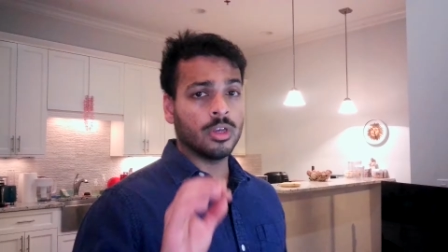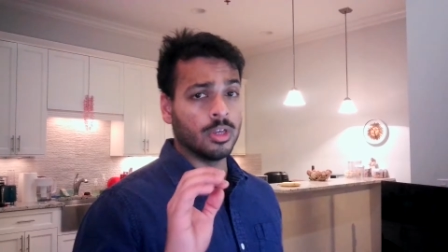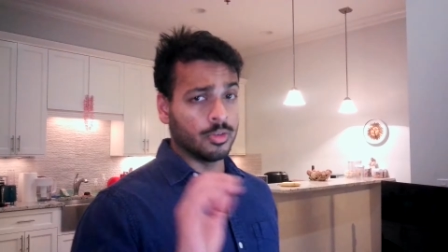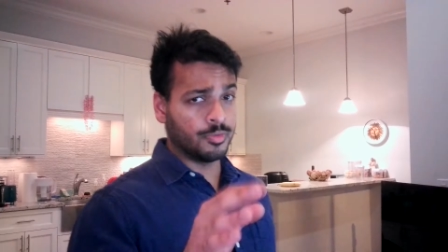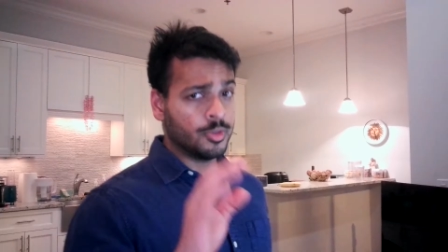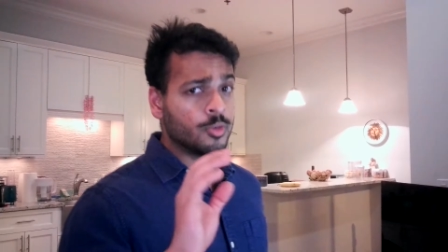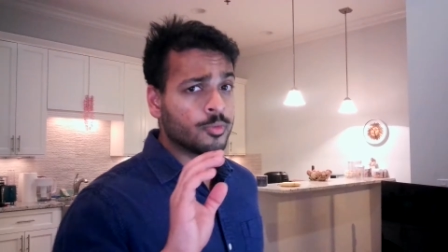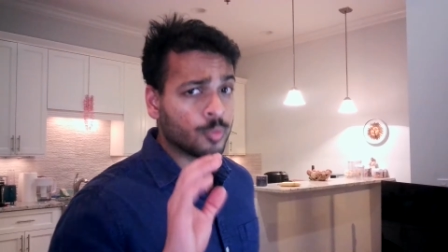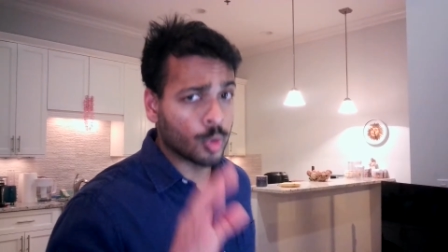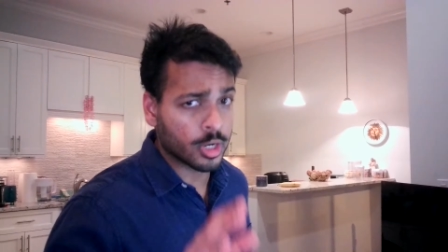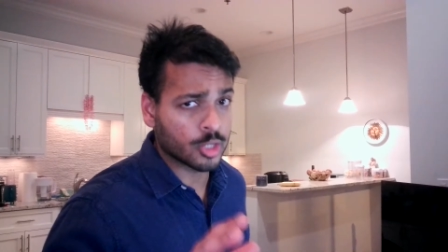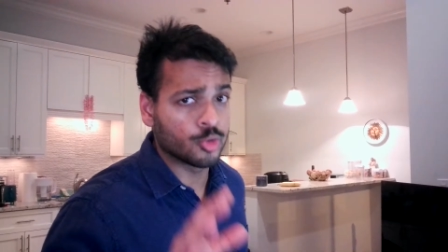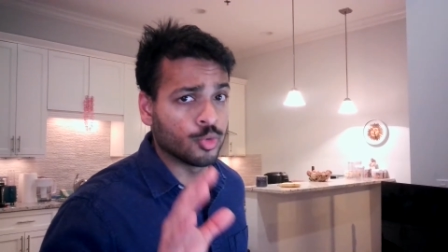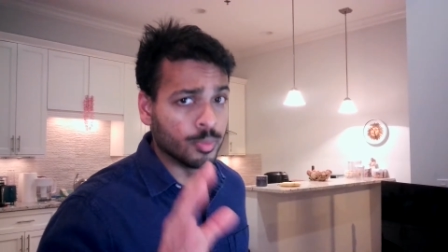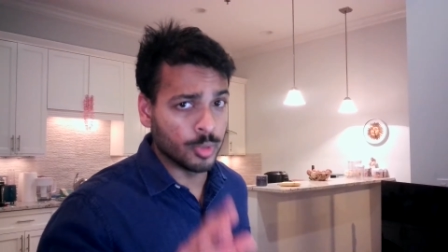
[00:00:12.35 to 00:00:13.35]
If you've
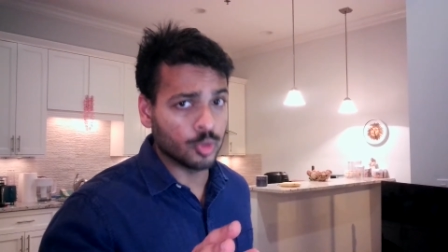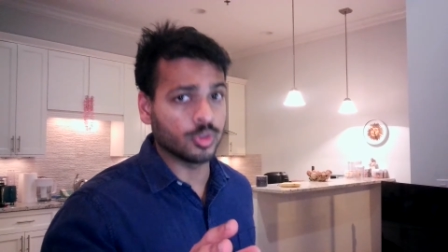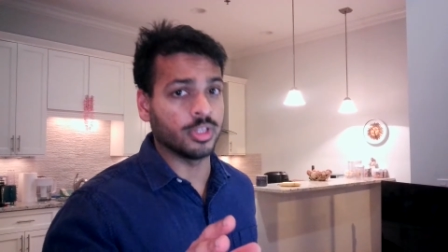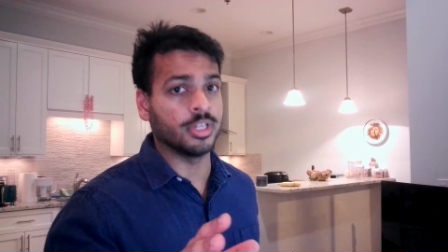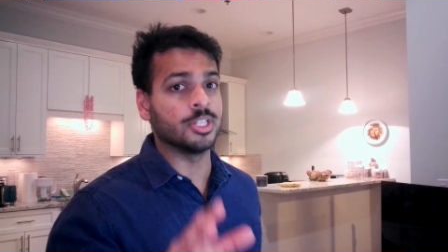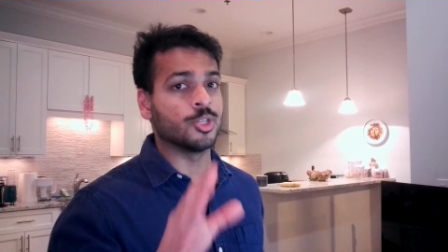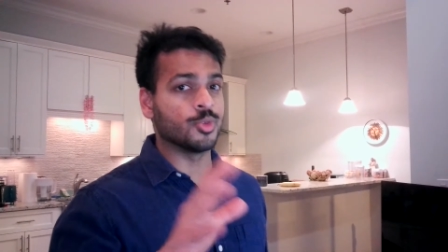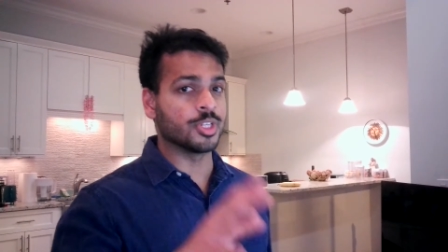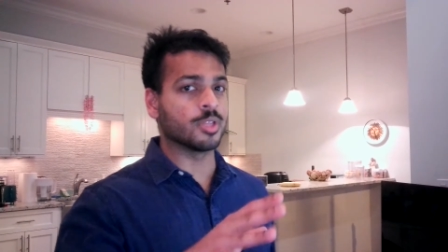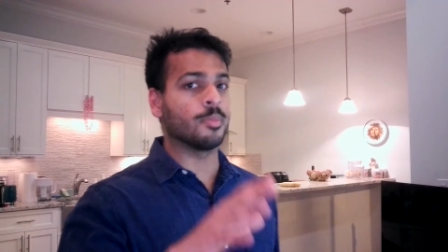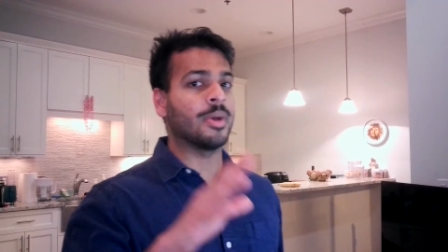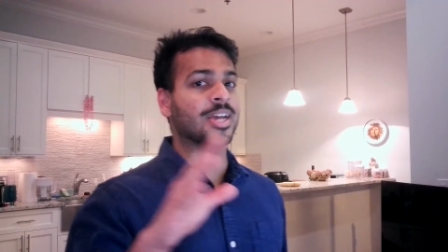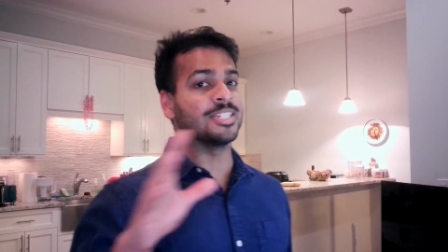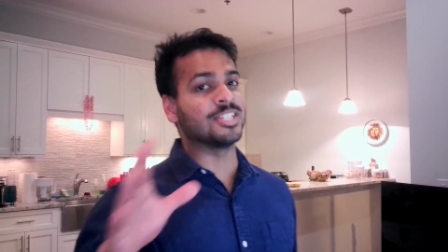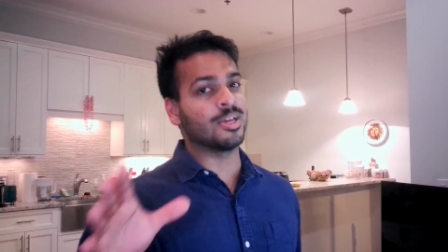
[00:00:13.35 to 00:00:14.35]
worked remotely during the
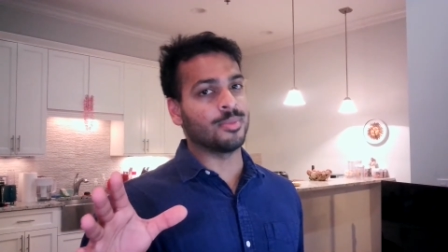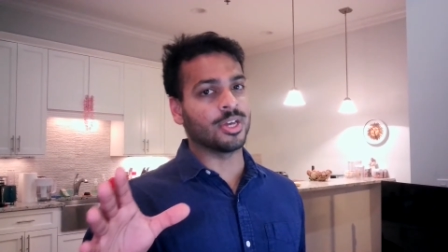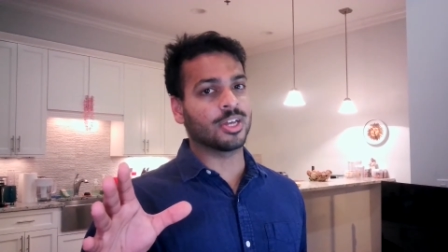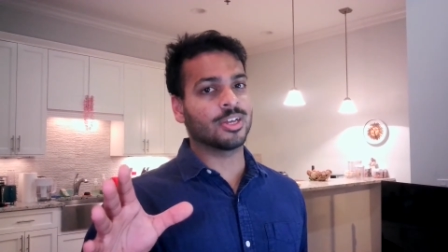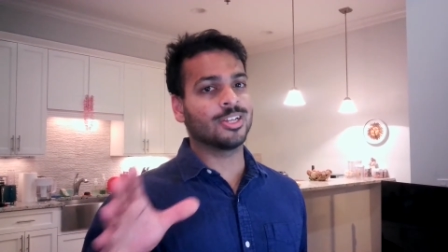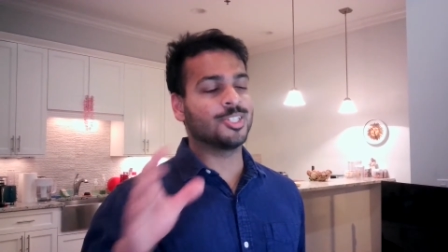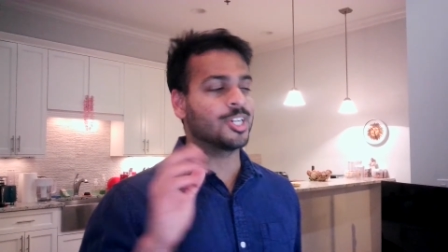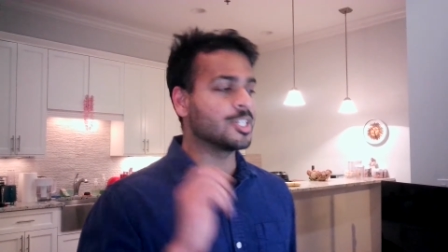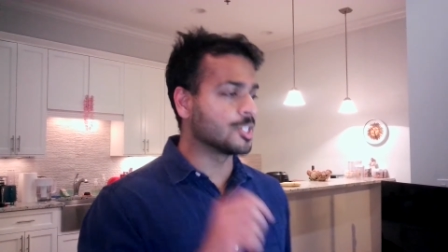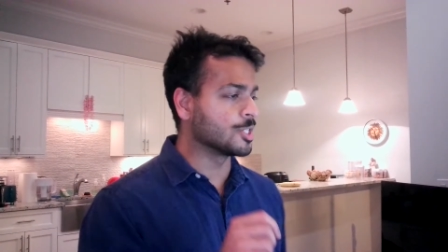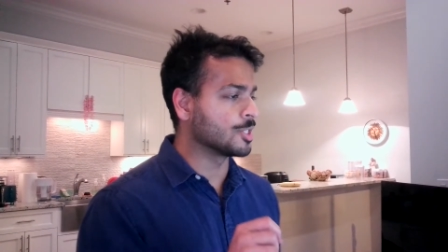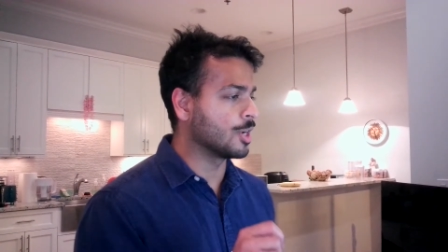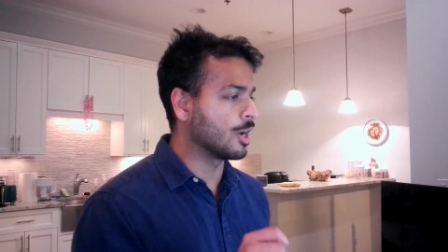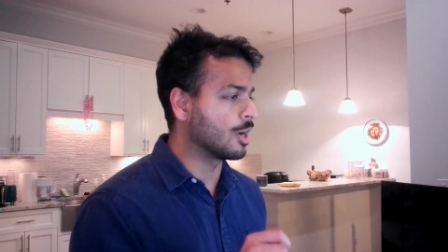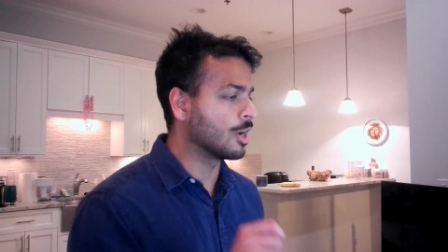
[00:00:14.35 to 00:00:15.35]
pandemic,
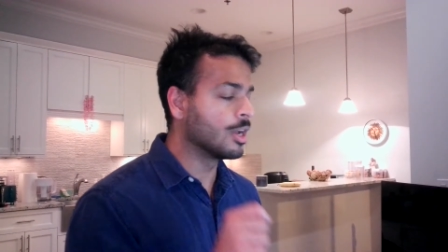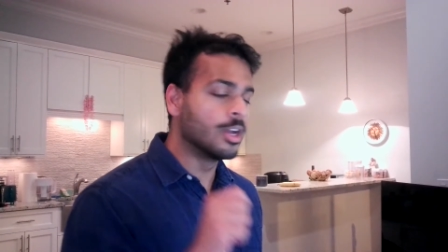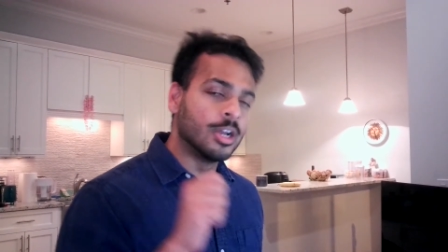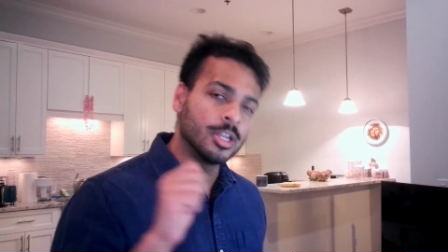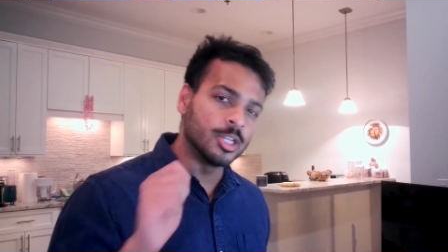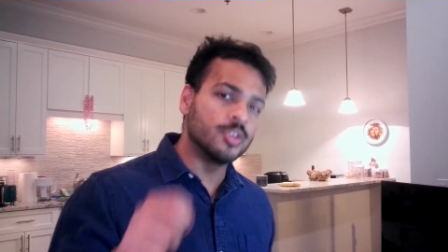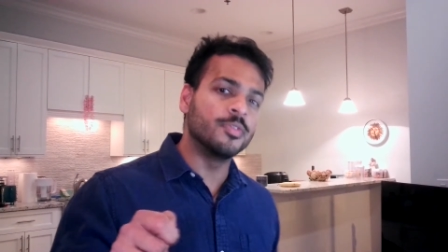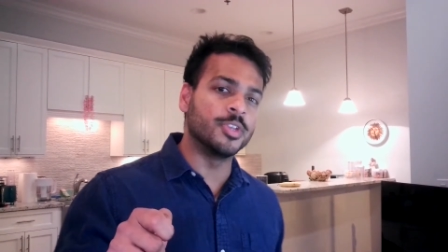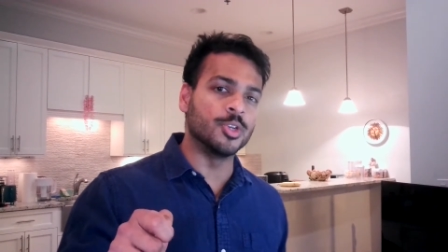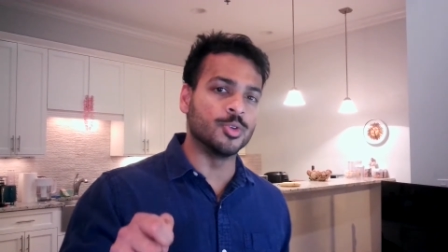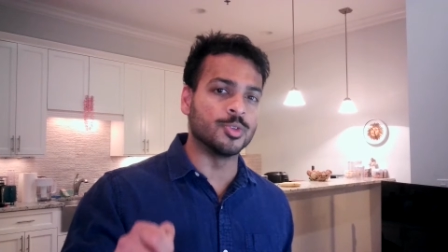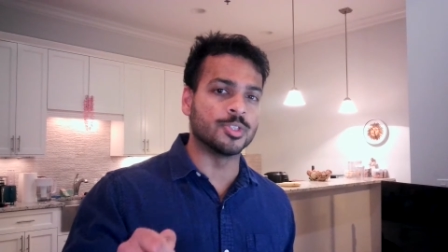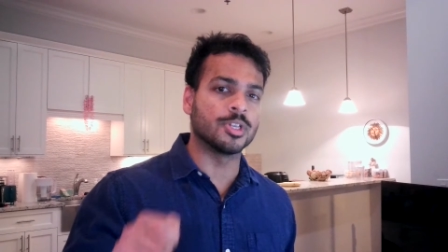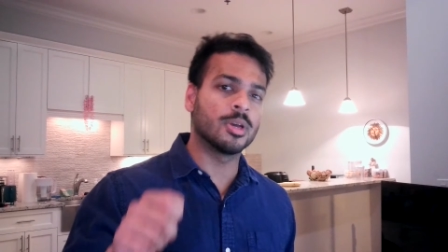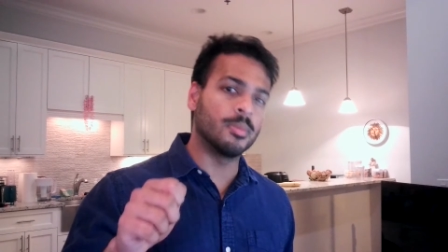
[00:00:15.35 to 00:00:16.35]
chances are you've
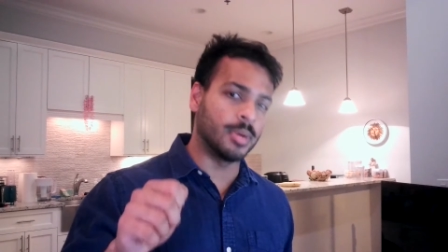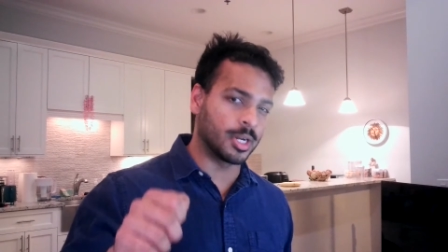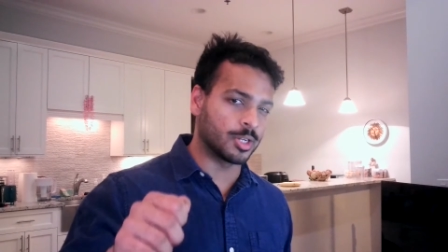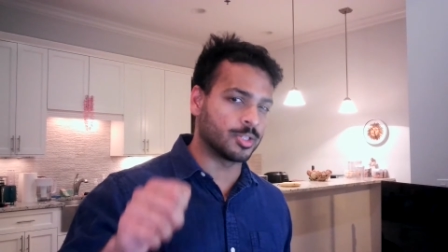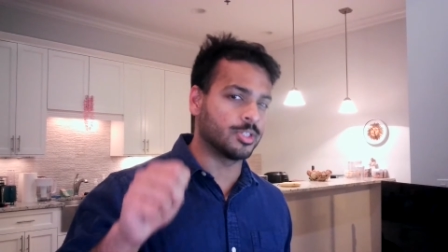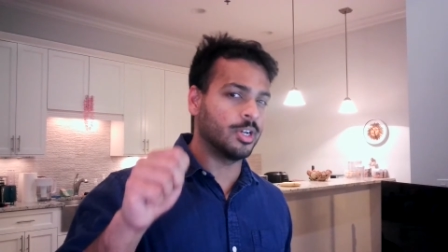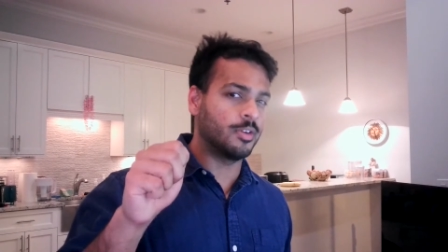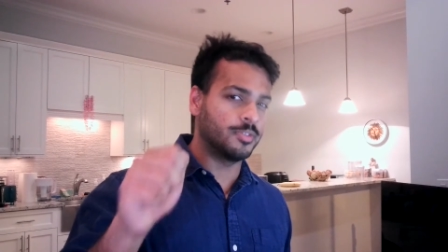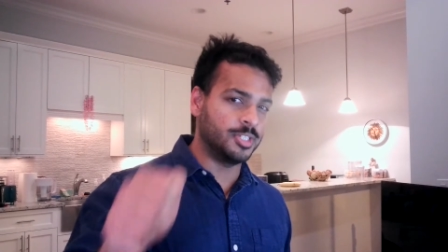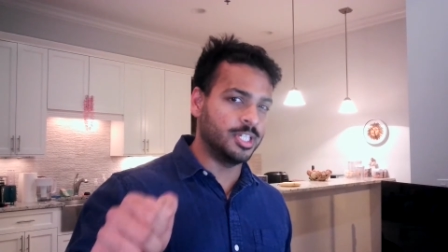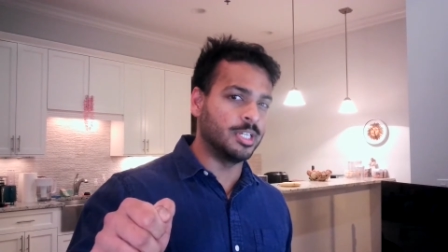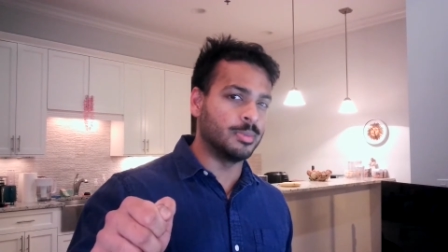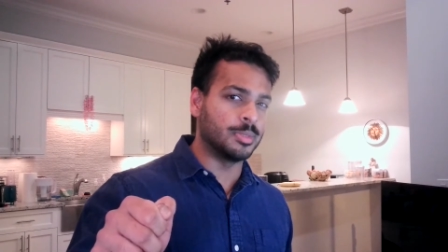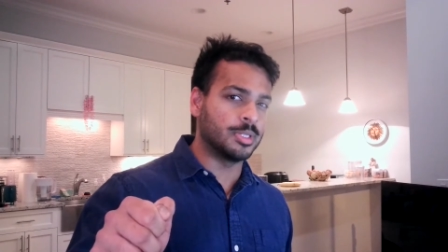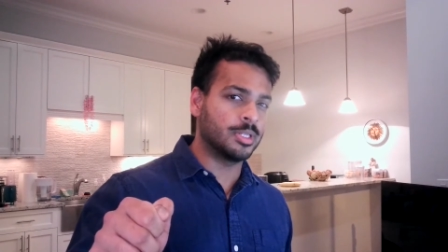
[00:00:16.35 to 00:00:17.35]
used Microsoft
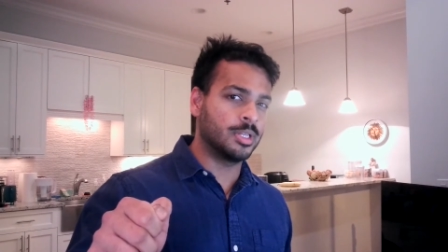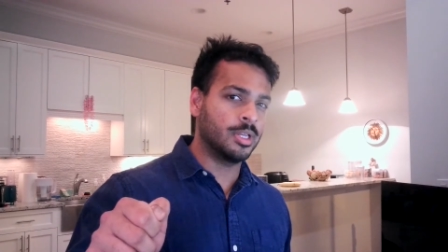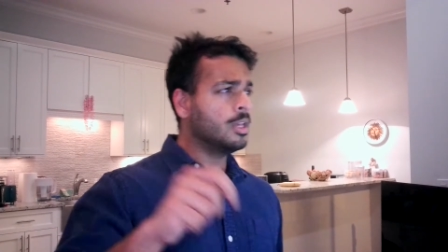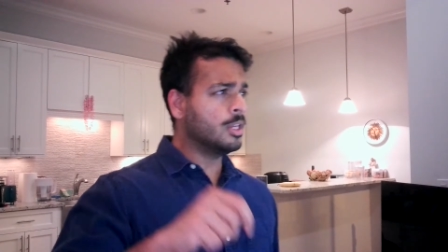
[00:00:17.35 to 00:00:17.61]
Teams.